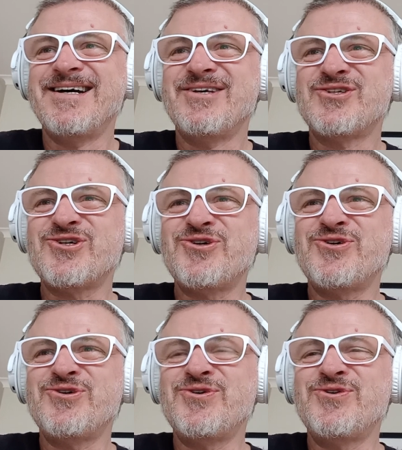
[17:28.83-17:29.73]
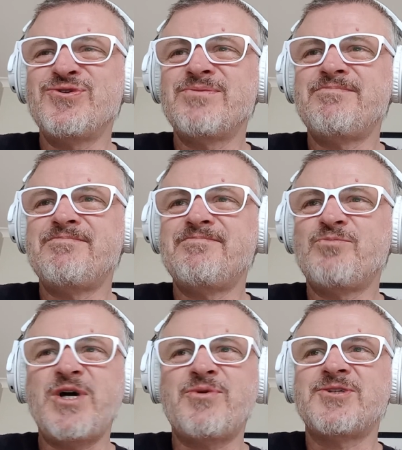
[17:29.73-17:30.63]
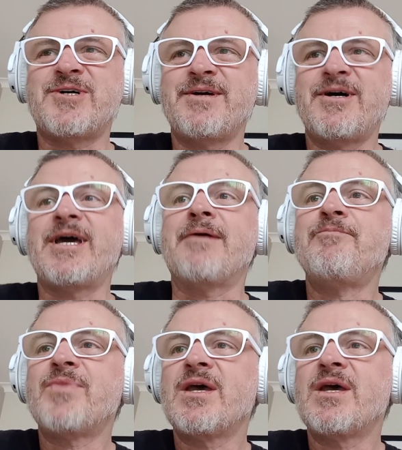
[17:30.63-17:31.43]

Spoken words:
So, where was I? Oh, yeah.